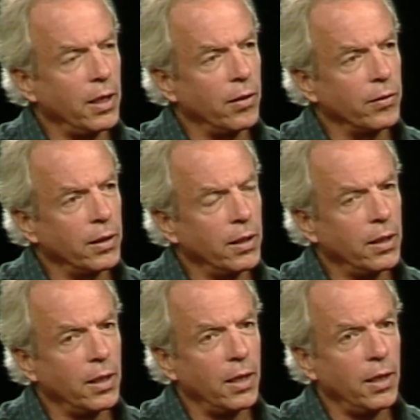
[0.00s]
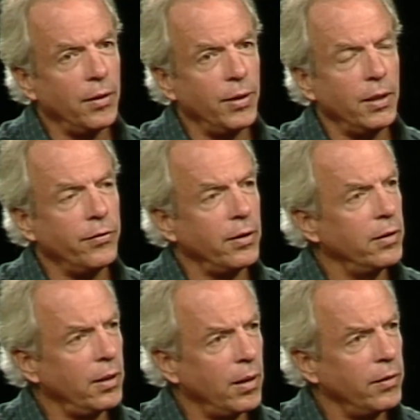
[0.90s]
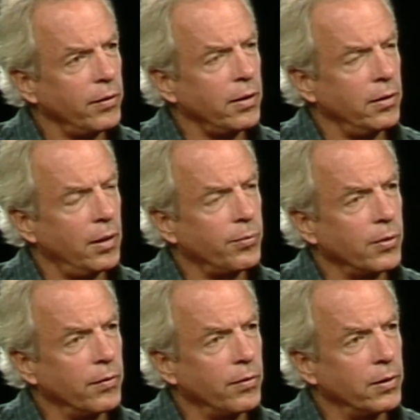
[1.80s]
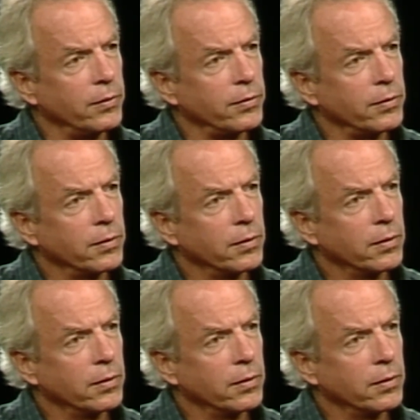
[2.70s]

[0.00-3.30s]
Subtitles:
and doubt. And I think it's a contemporary voice.